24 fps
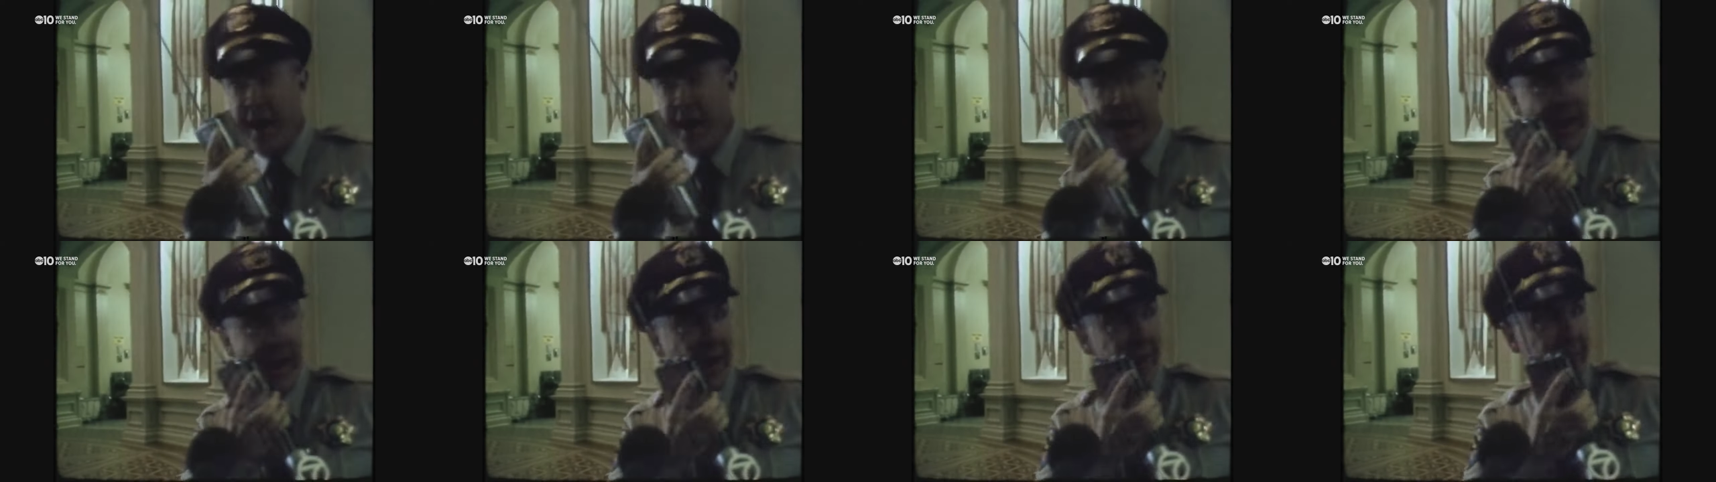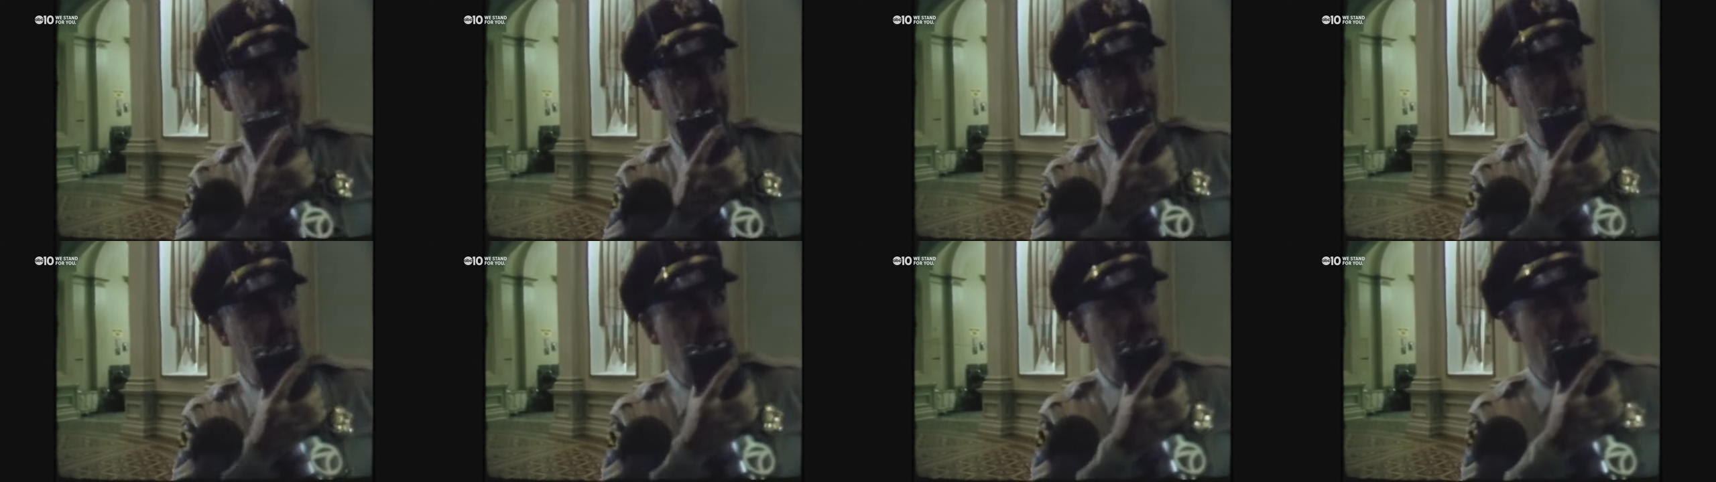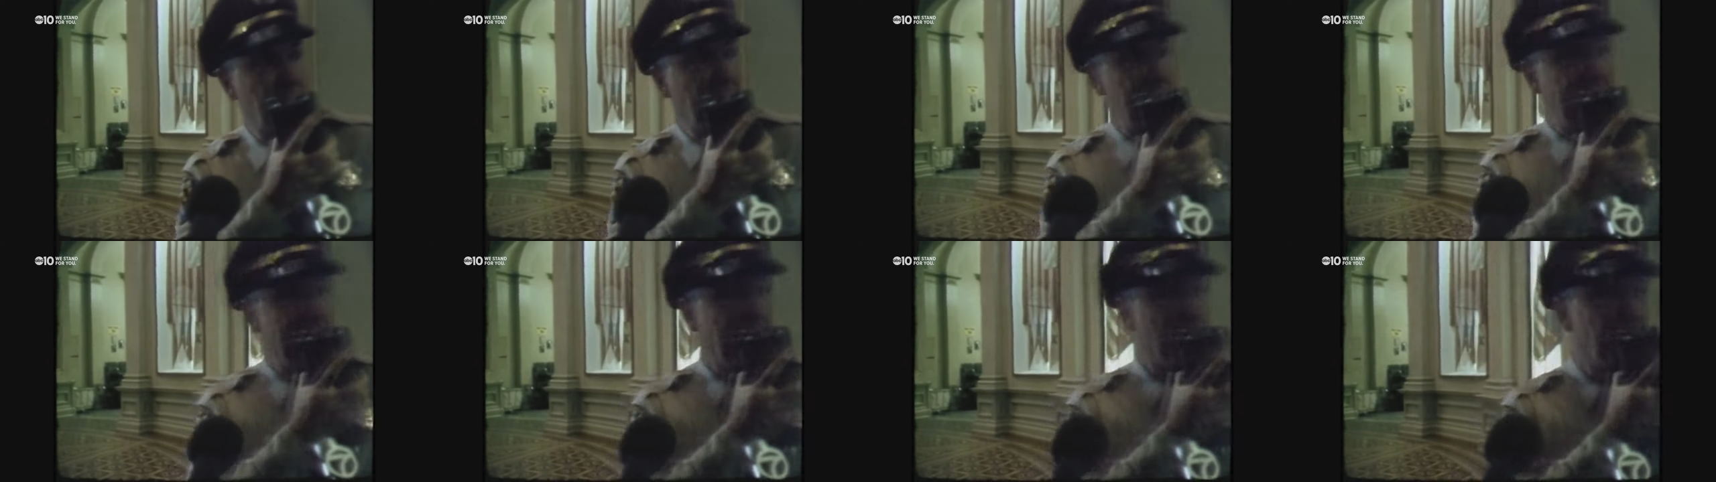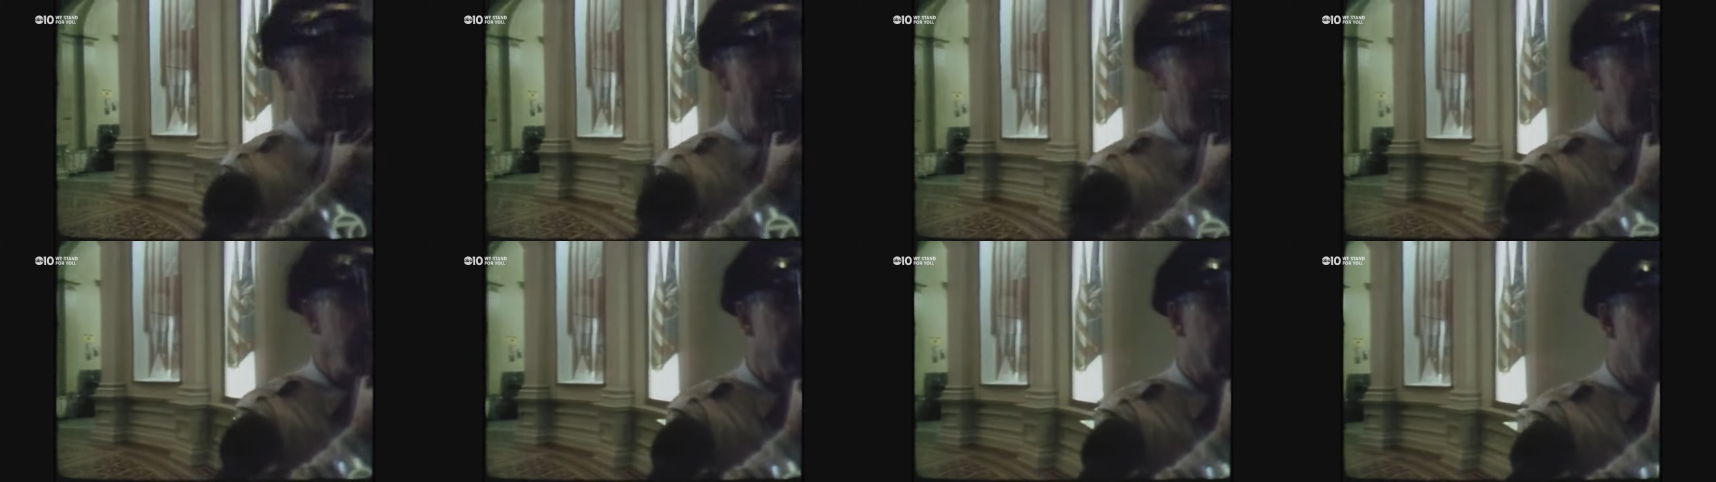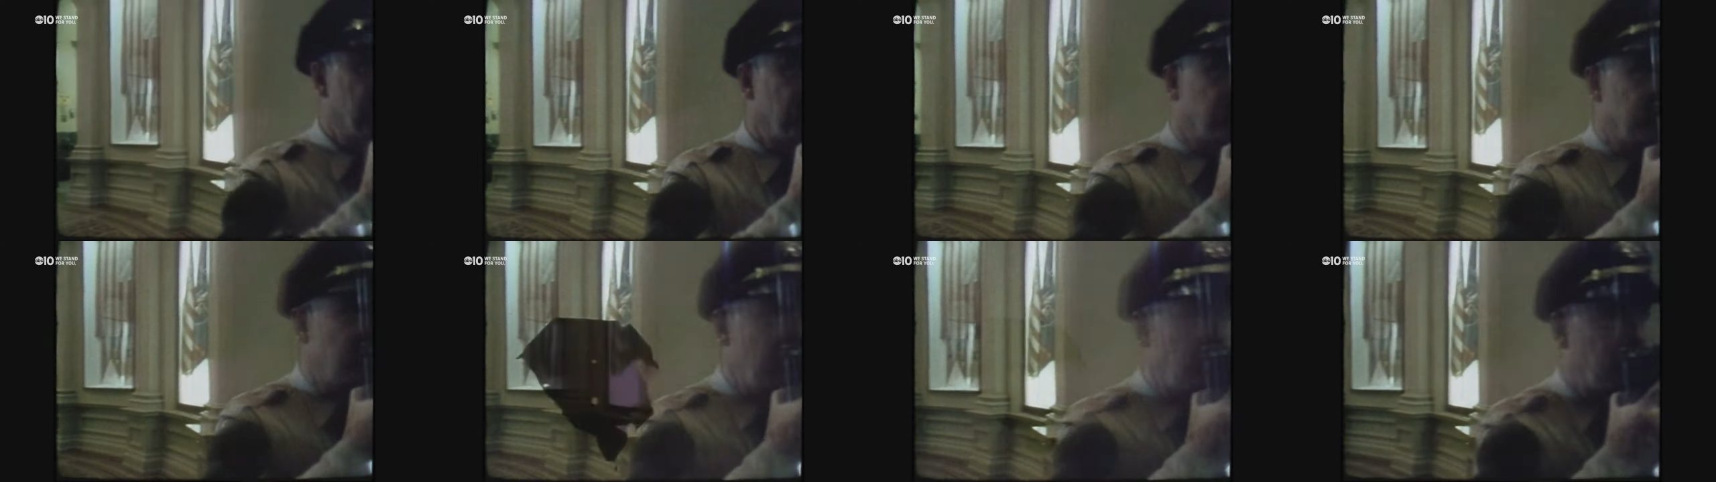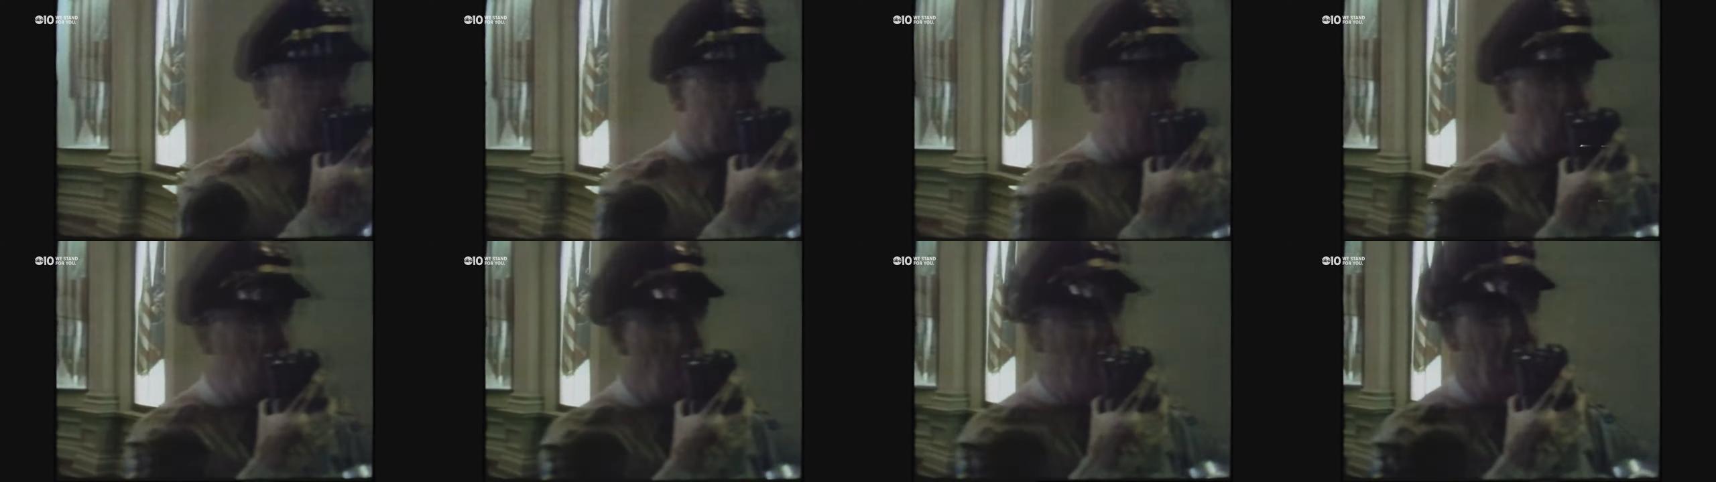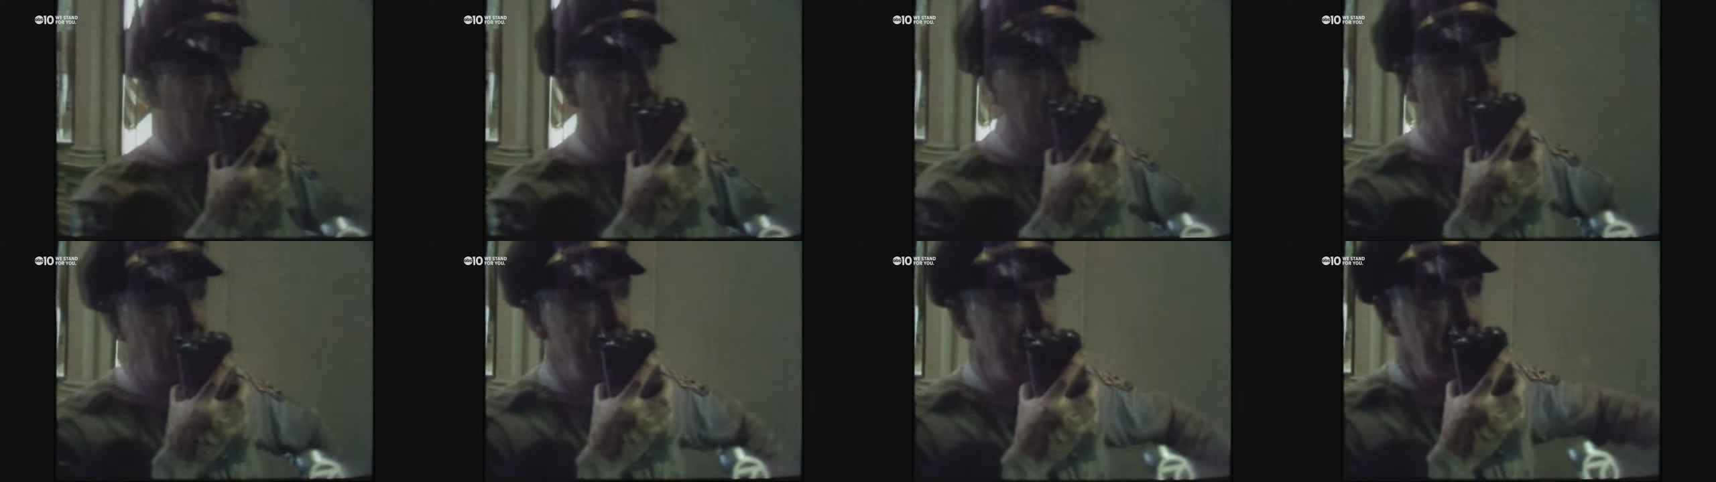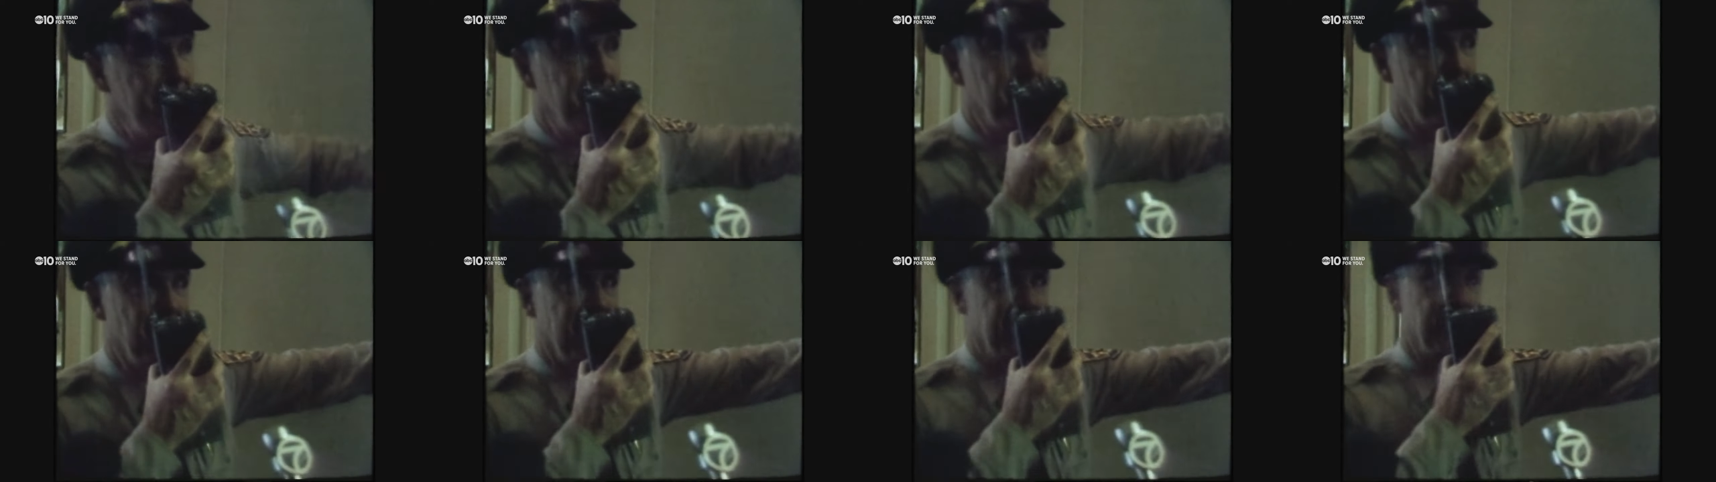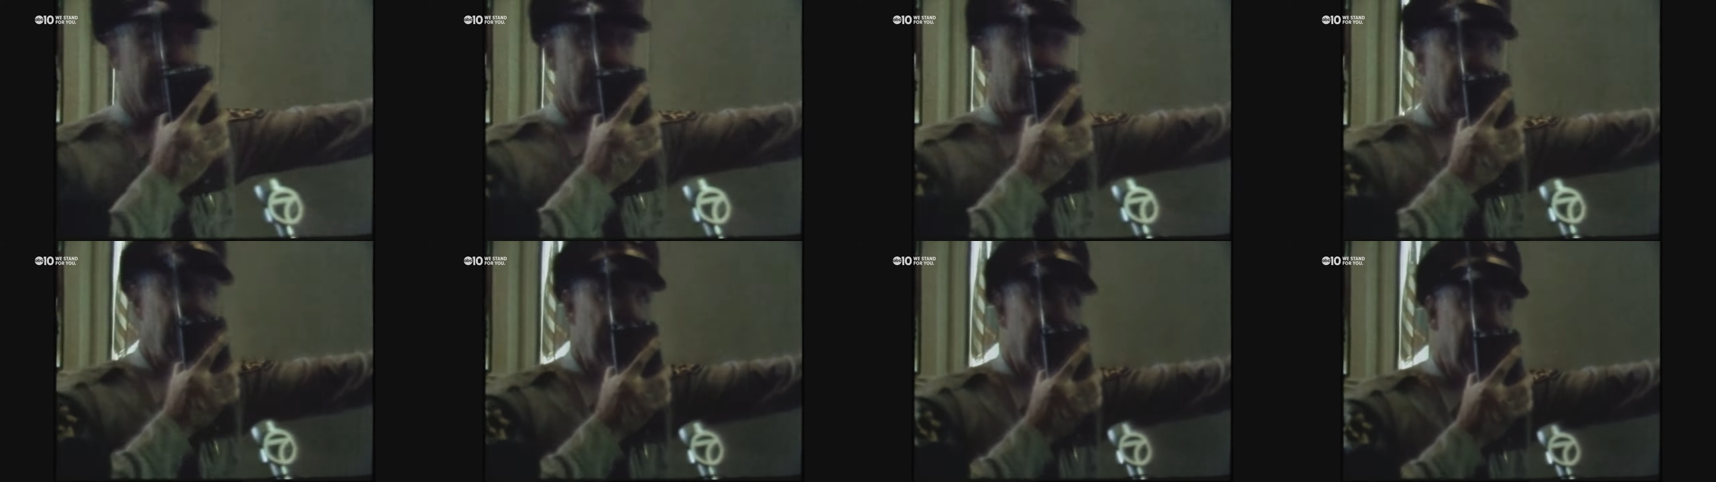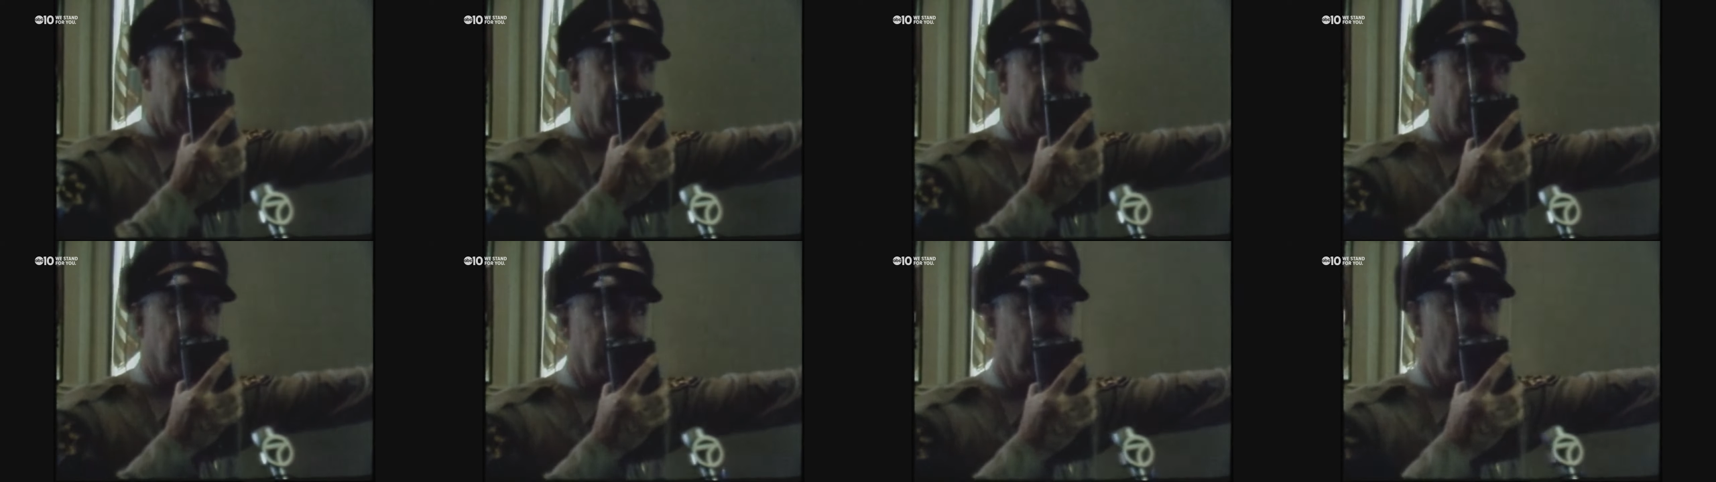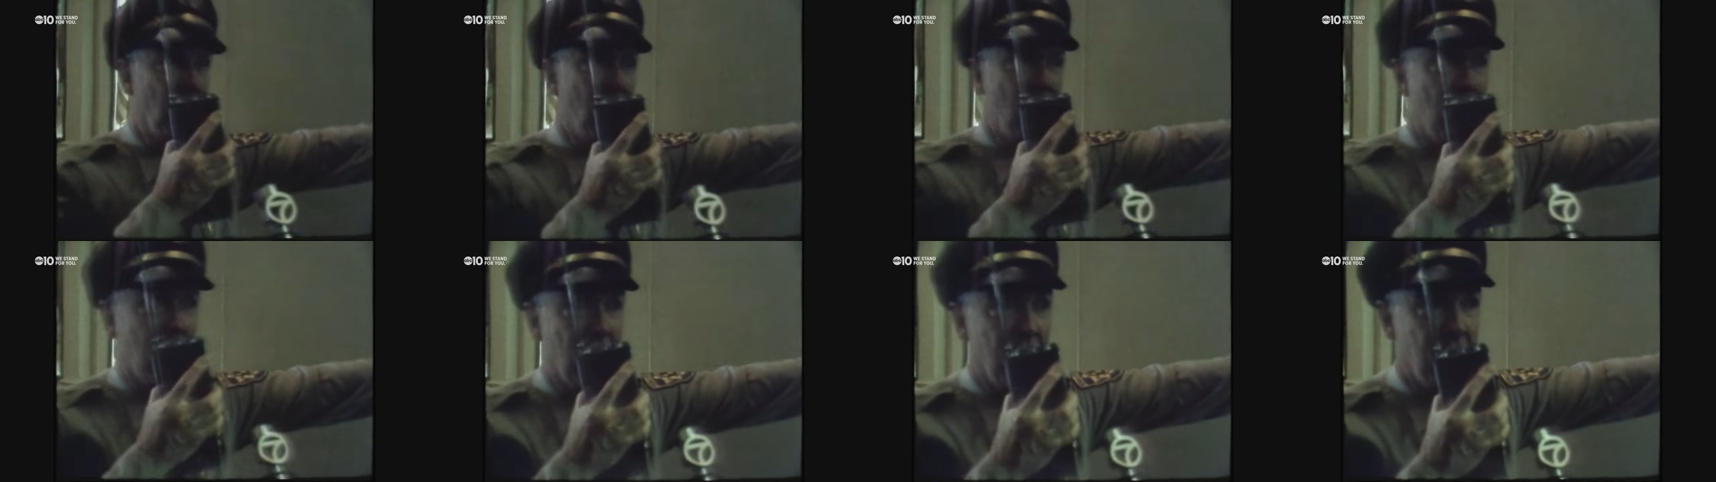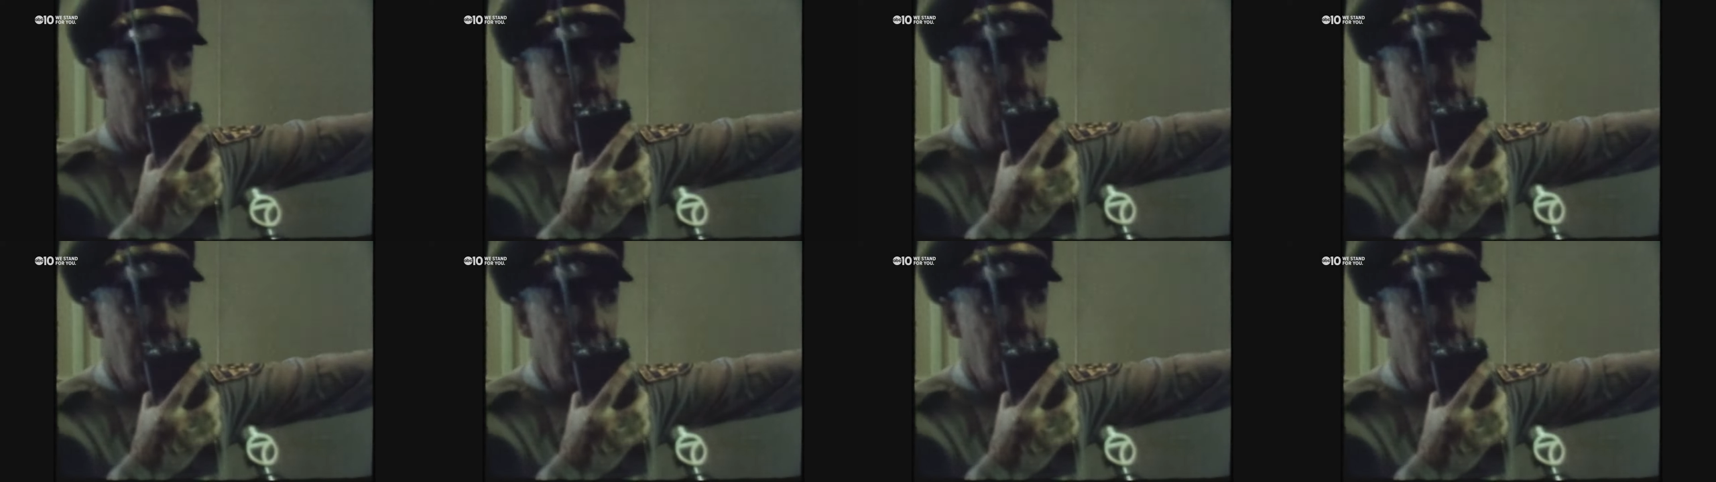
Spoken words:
Nobody's mouth can be seen.